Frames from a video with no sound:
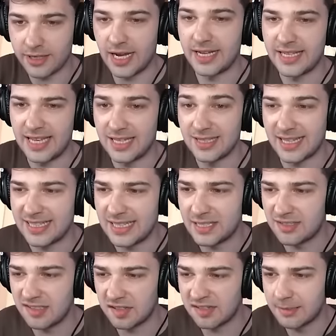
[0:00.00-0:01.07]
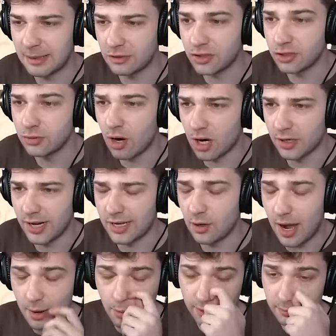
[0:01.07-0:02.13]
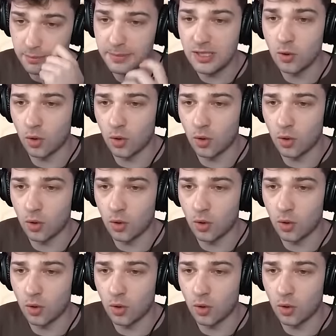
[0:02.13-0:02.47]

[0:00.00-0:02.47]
Okay, I can't, I can't suss him out too hard. I don't, I want him to be